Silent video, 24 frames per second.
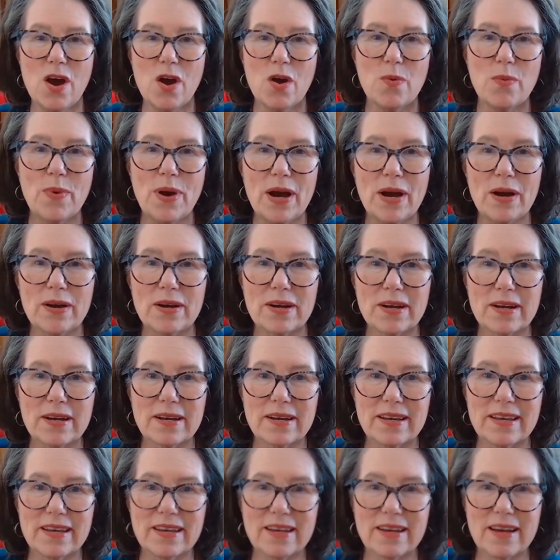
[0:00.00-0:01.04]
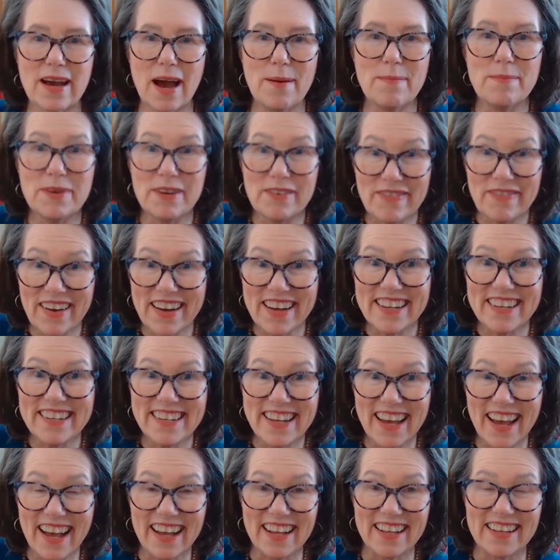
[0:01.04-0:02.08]
Well, come to find
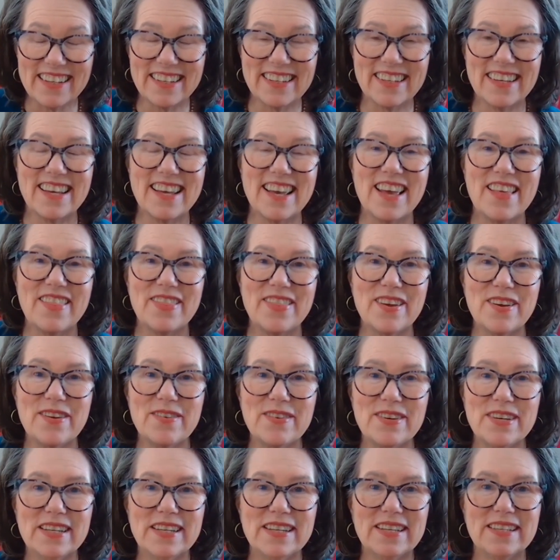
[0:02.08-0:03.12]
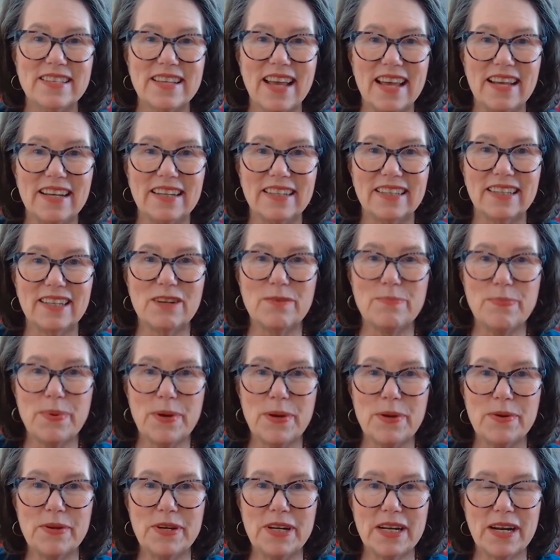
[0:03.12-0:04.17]
out, there is a little
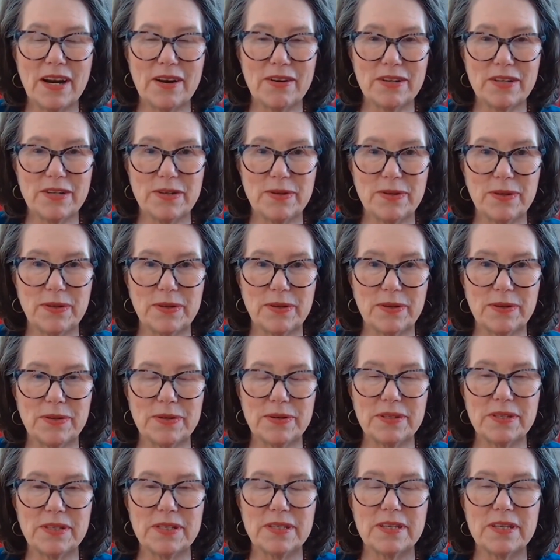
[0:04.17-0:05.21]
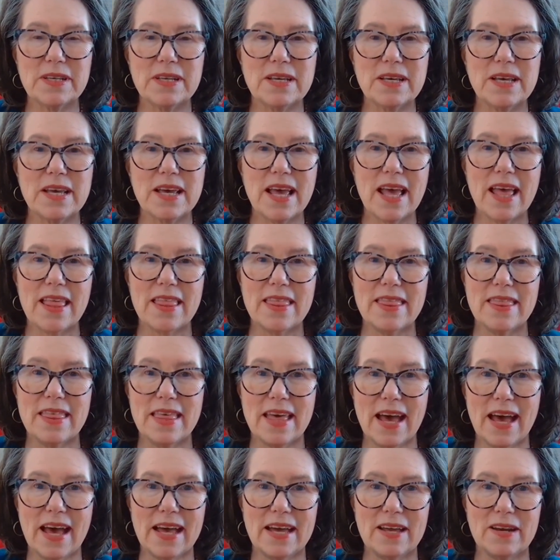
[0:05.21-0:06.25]
bone in our shoulders
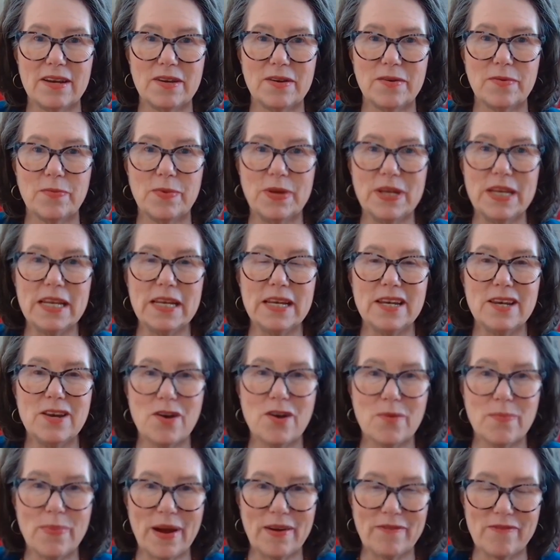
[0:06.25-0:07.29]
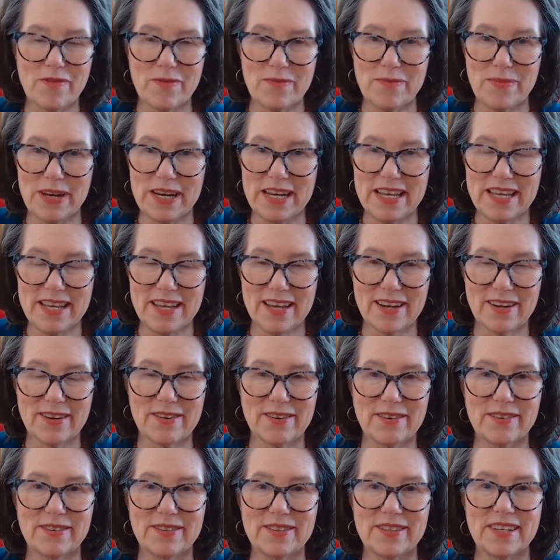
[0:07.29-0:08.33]
that we didn't know about for many
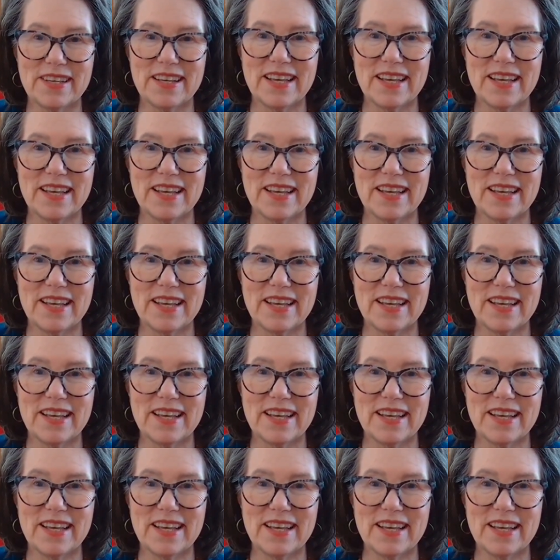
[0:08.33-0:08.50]
years,